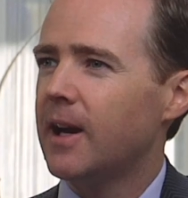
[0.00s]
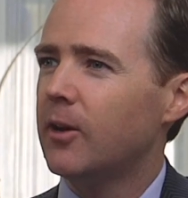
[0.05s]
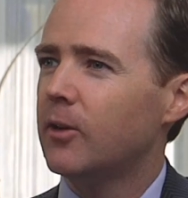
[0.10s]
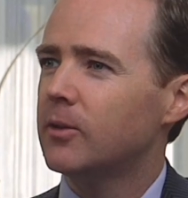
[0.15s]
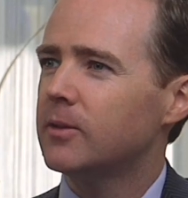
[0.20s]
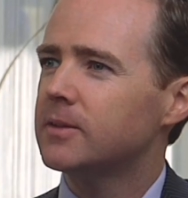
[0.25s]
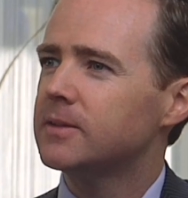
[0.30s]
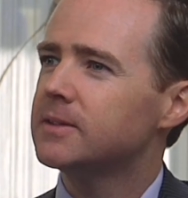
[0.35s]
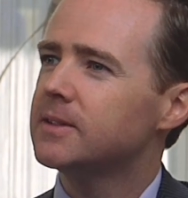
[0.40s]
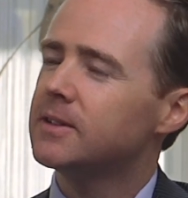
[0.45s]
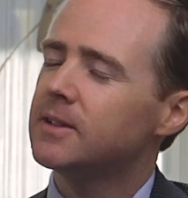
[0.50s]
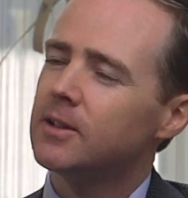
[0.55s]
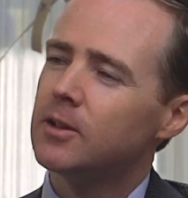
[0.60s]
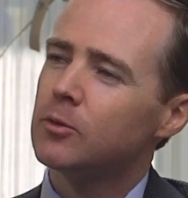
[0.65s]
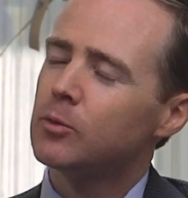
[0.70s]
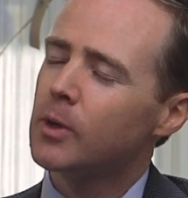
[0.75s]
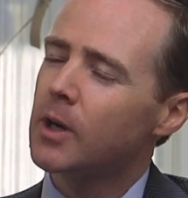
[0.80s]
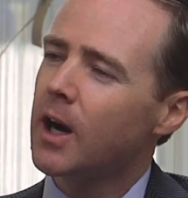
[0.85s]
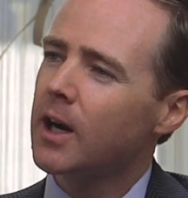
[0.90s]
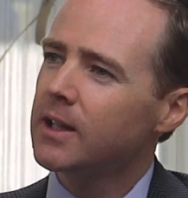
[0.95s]
Now,
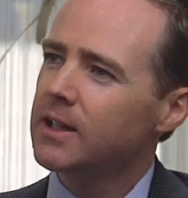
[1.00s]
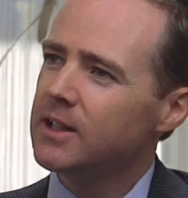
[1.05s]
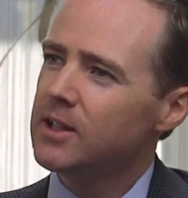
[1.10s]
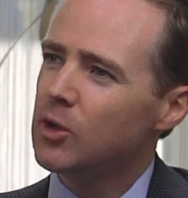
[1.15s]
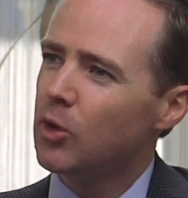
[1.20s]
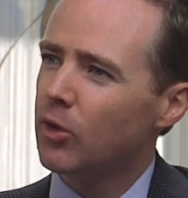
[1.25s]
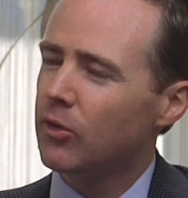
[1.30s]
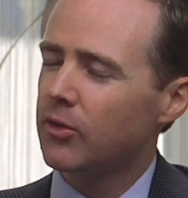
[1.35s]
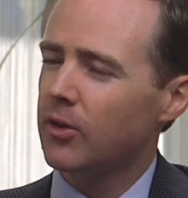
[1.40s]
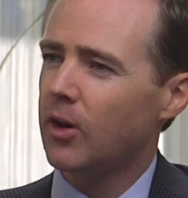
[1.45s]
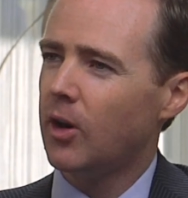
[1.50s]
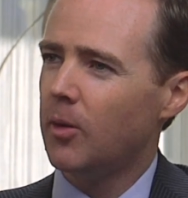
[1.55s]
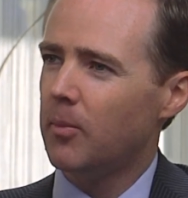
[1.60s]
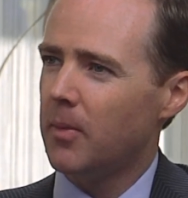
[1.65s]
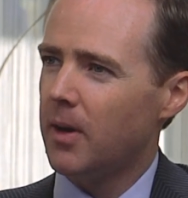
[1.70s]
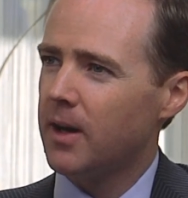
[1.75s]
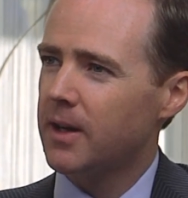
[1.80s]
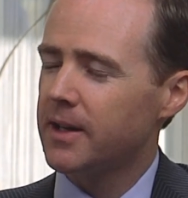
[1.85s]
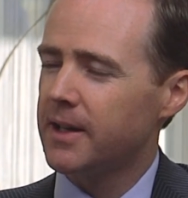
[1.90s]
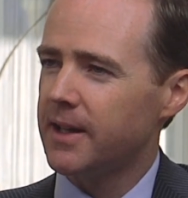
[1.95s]
regarding the overall
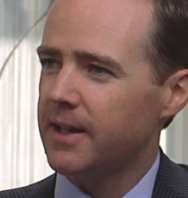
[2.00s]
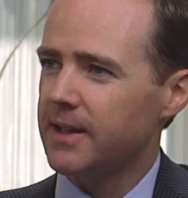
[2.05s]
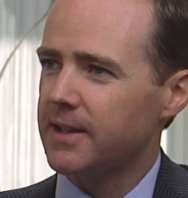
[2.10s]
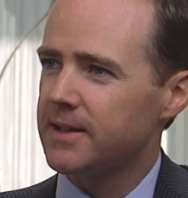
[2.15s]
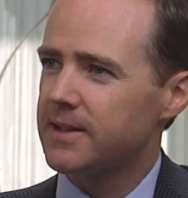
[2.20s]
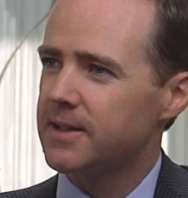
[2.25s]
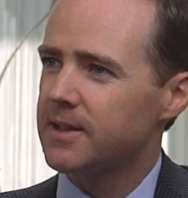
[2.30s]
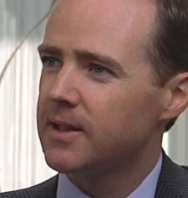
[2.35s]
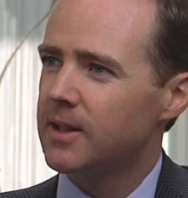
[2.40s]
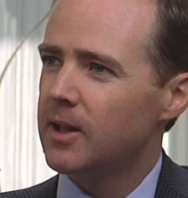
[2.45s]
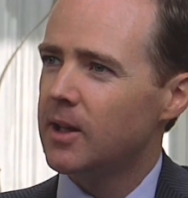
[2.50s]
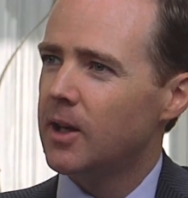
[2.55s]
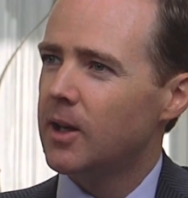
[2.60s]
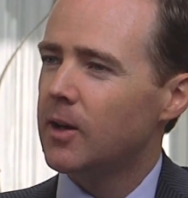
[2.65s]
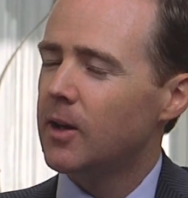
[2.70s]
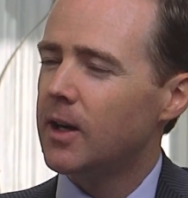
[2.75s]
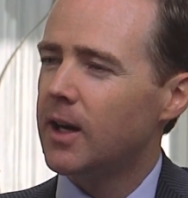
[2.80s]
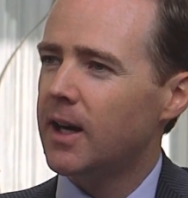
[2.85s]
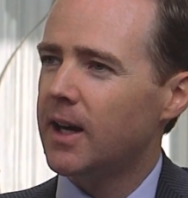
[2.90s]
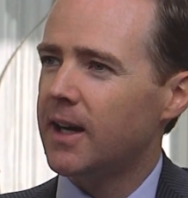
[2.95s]
market,
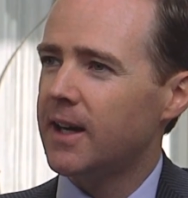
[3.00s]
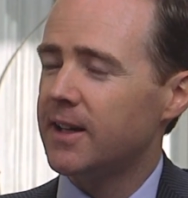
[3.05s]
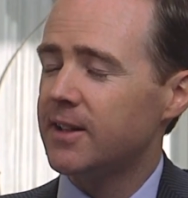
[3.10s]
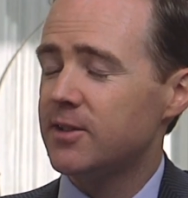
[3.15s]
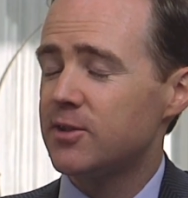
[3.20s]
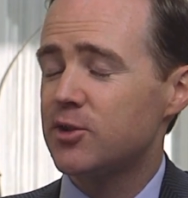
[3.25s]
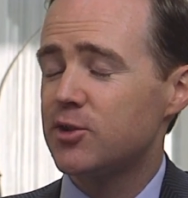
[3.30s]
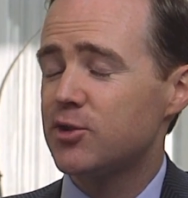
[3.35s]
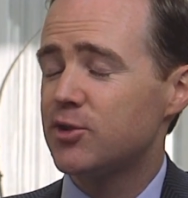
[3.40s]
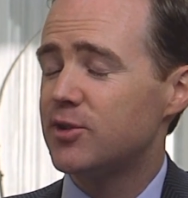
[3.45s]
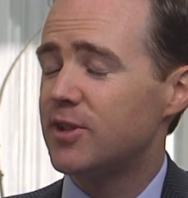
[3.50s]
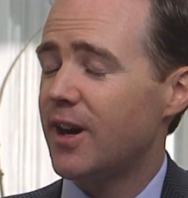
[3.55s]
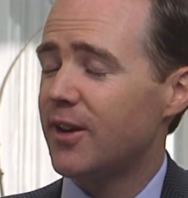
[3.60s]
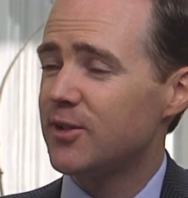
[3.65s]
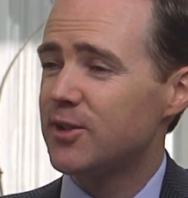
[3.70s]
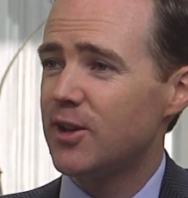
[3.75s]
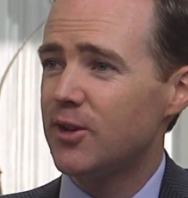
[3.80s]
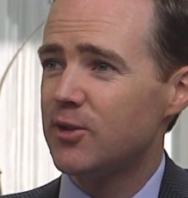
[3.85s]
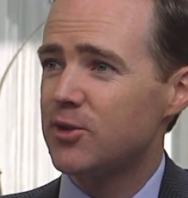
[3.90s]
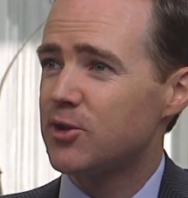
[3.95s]

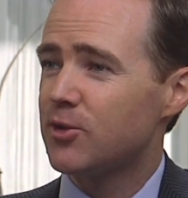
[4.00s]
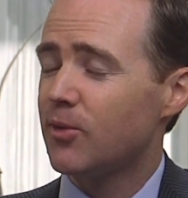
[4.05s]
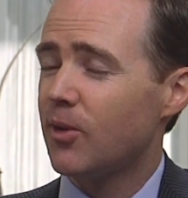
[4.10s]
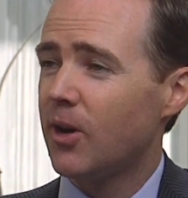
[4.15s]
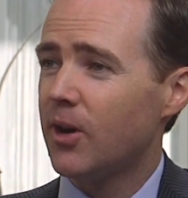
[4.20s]
downtown